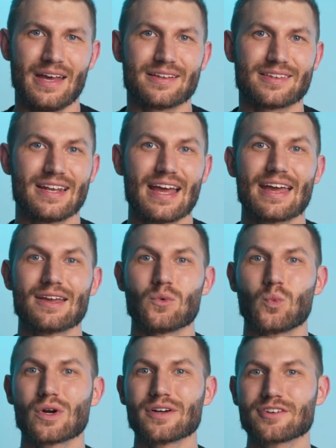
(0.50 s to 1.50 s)
Today,
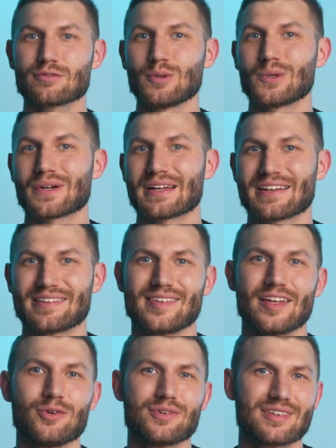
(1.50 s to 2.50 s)
we're exploring
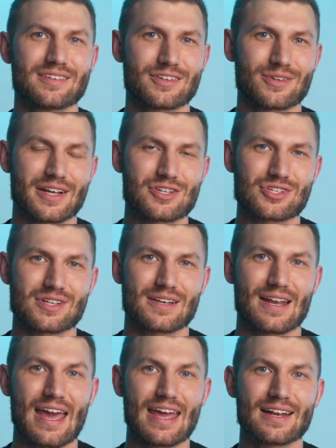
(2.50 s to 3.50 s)
continuous
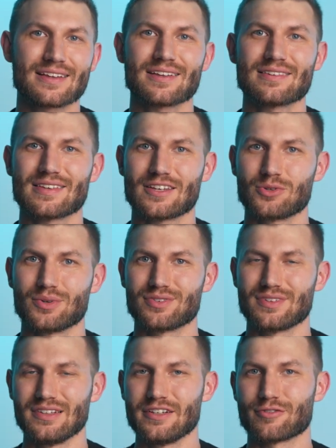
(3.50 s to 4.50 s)
integration and continuous
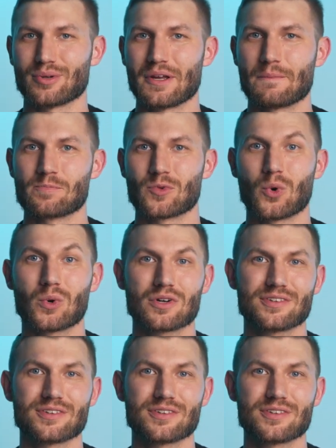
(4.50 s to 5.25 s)
delivery, or